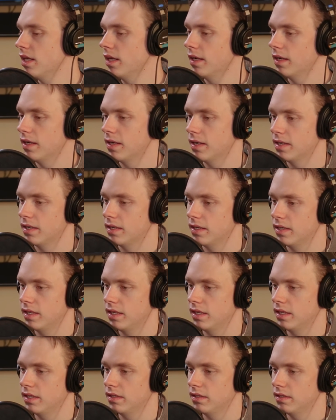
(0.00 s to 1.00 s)

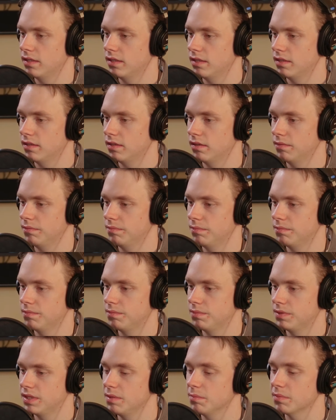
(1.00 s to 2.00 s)
and
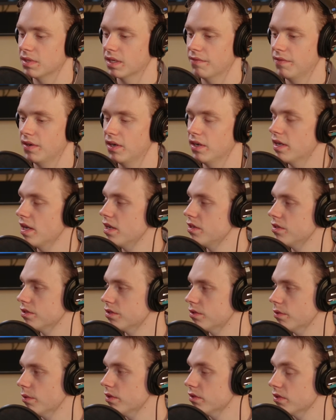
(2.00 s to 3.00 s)
seems like a very engaging
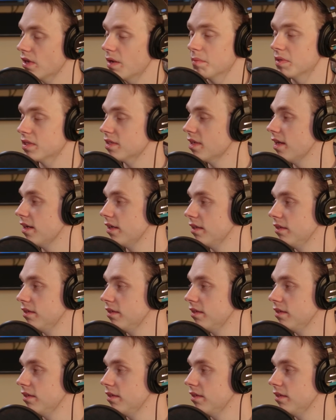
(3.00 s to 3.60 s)
story. So I'm excited.